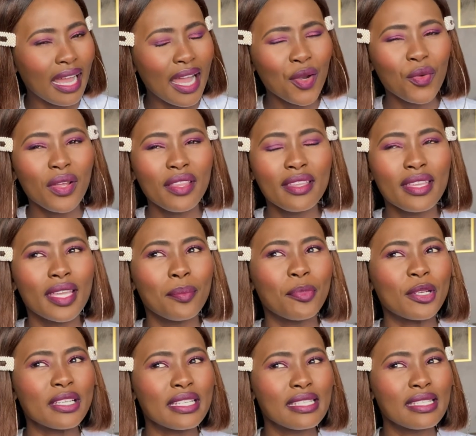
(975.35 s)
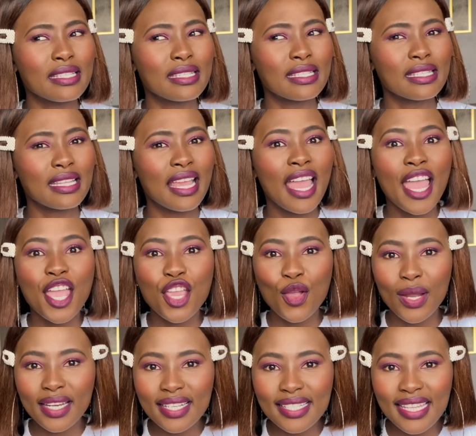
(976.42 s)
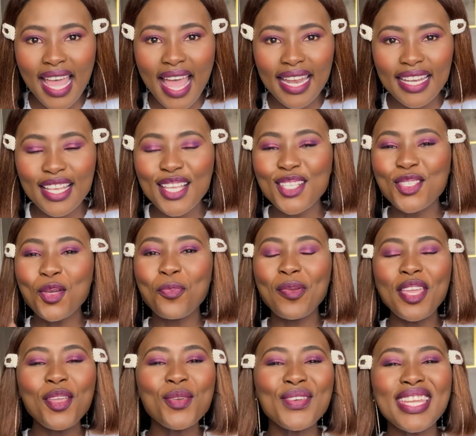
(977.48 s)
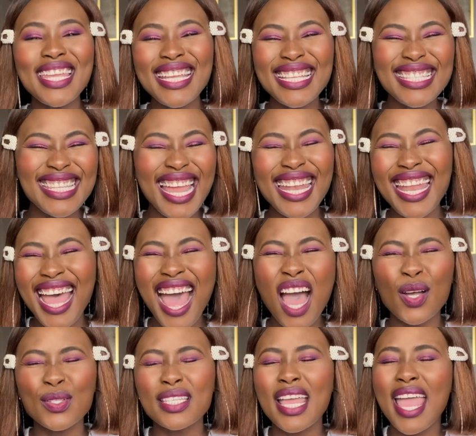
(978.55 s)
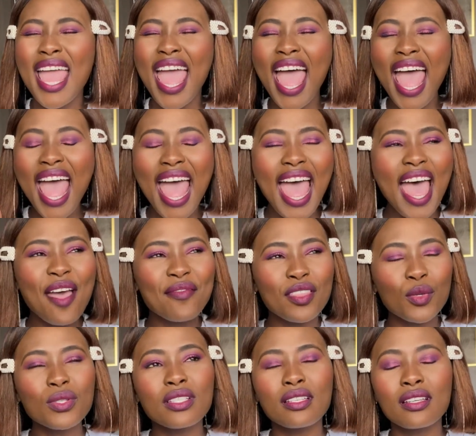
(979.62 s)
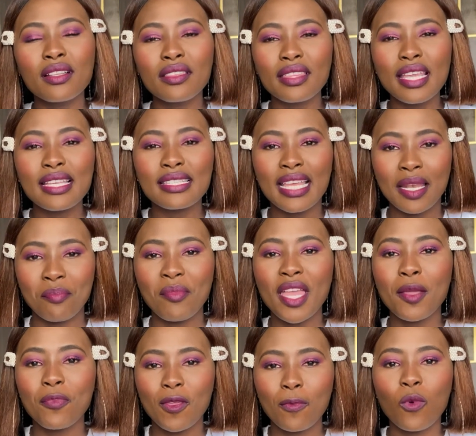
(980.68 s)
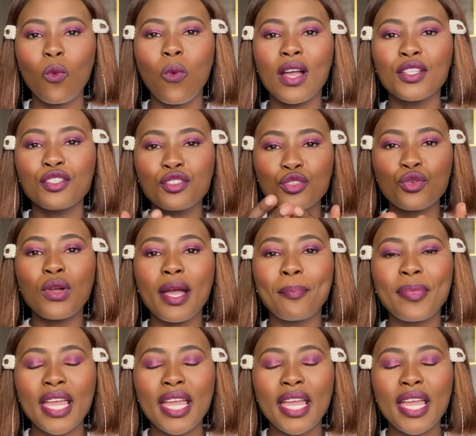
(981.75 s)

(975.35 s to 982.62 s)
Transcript: I'd rather get Bernice's. You understand? So be unique, stand out. I have those little things that make people want to